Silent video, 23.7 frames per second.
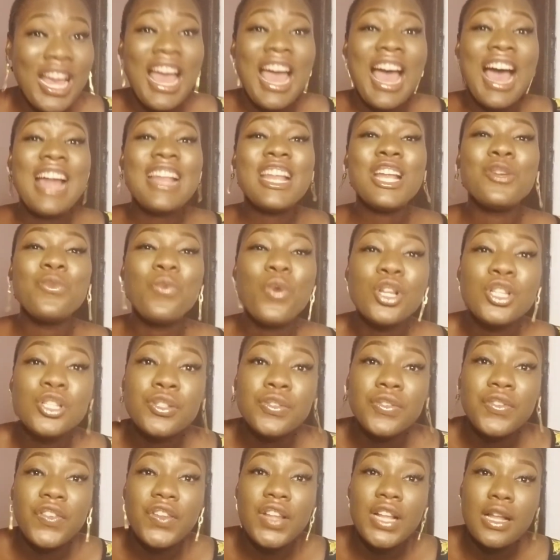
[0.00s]
and then what you
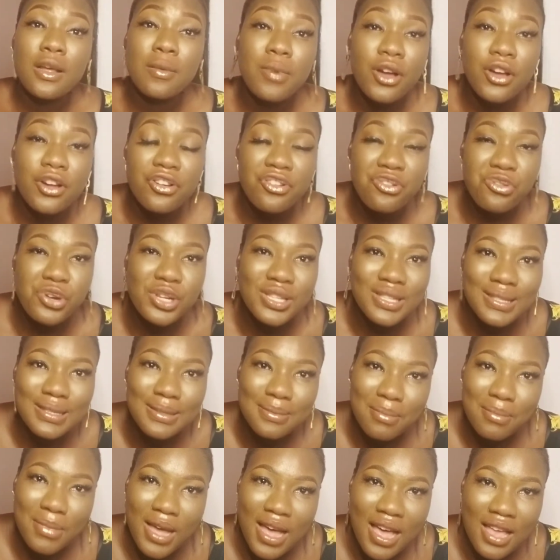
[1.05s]
feel about
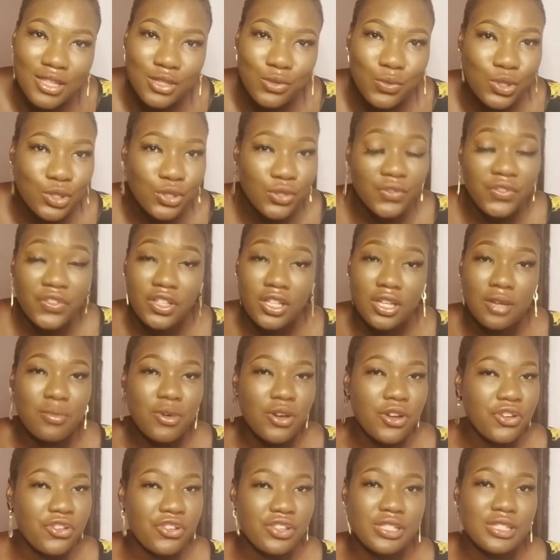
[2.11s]
Christmas,
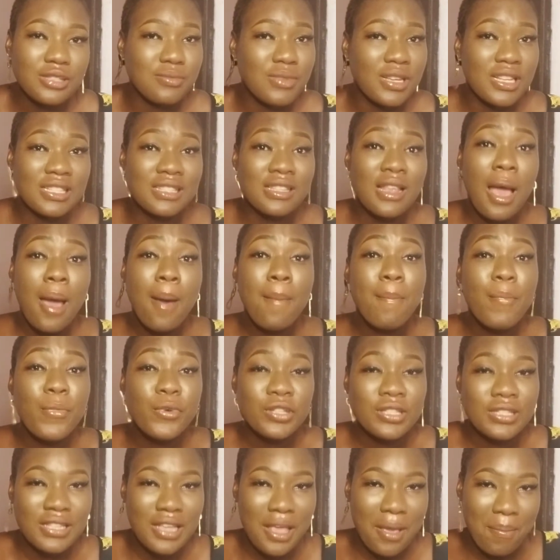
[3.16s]

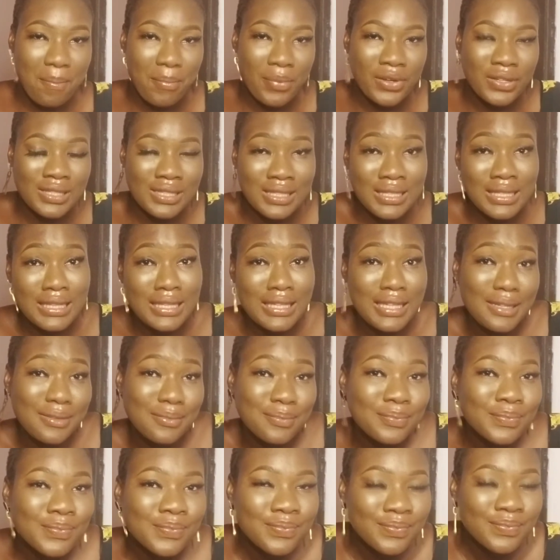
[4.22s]
most importantly.
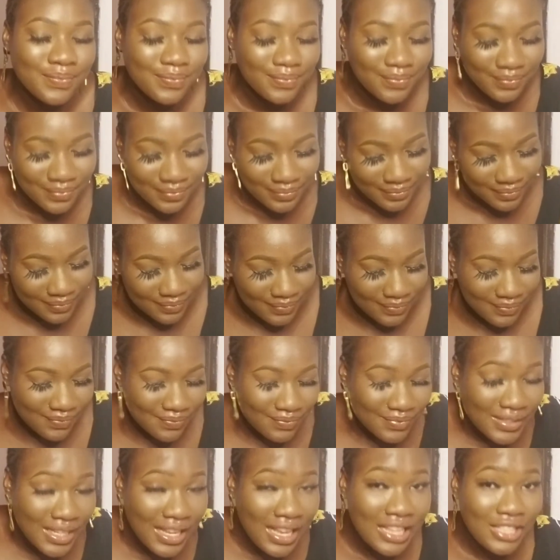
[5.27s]

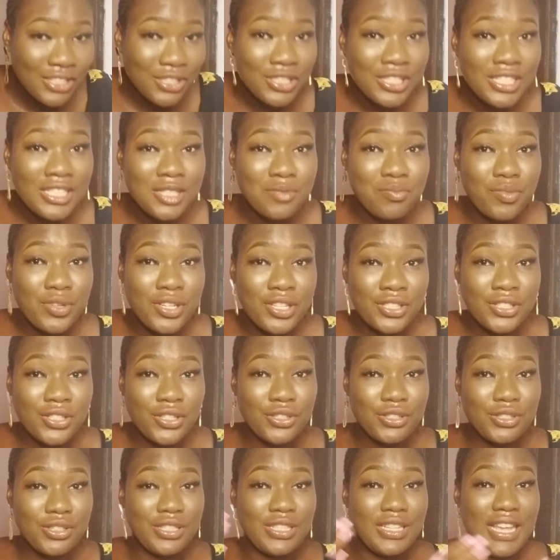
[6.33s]
So this brings
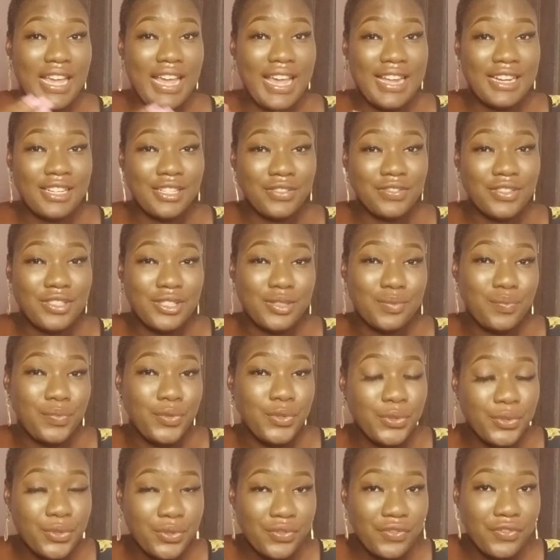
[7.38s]
us to the end of this
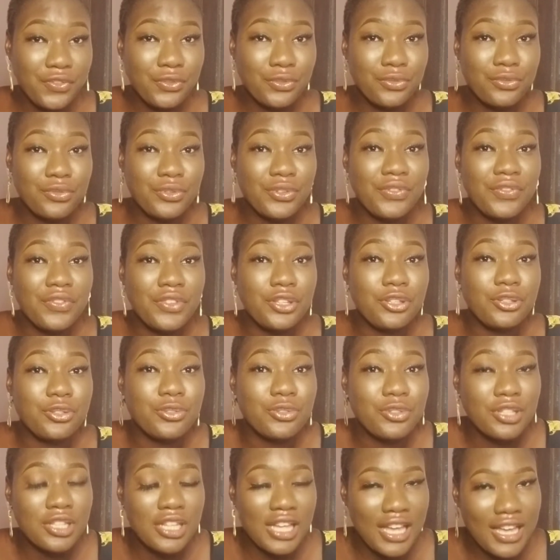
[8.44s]
beautiful
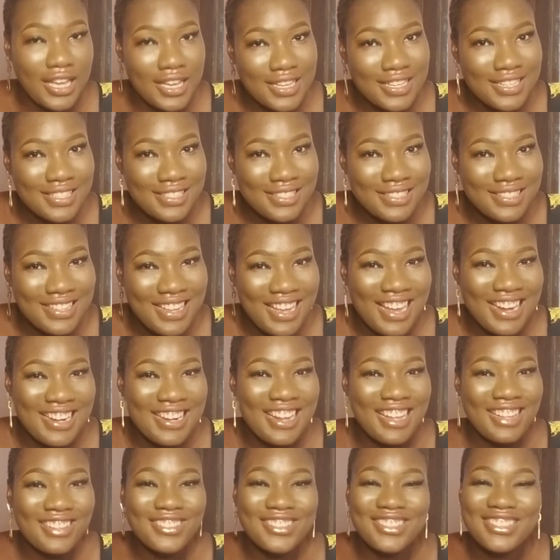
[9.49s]
review, guys, and
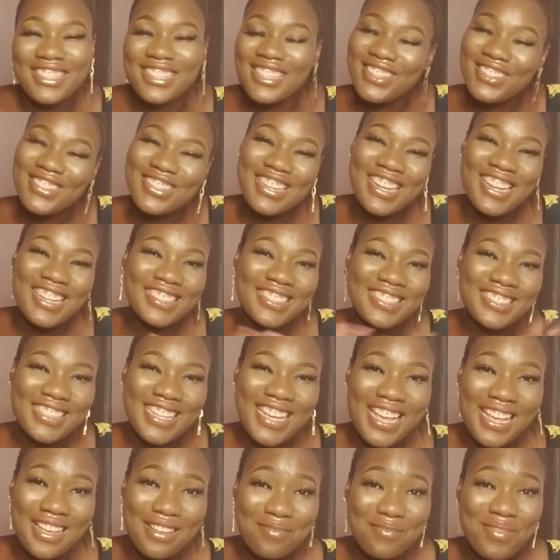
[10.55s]
I'll see you next
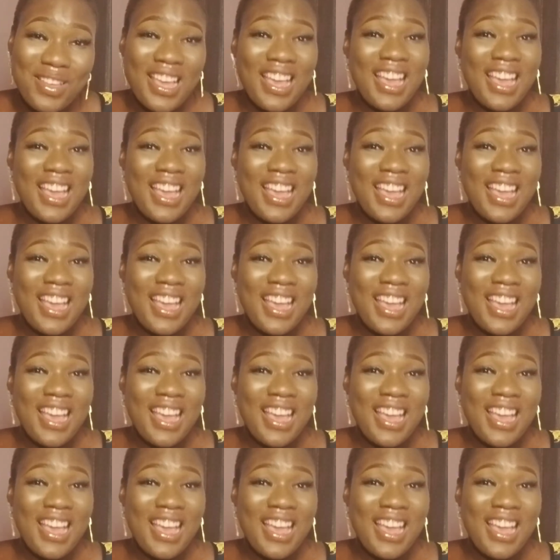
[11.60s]
time.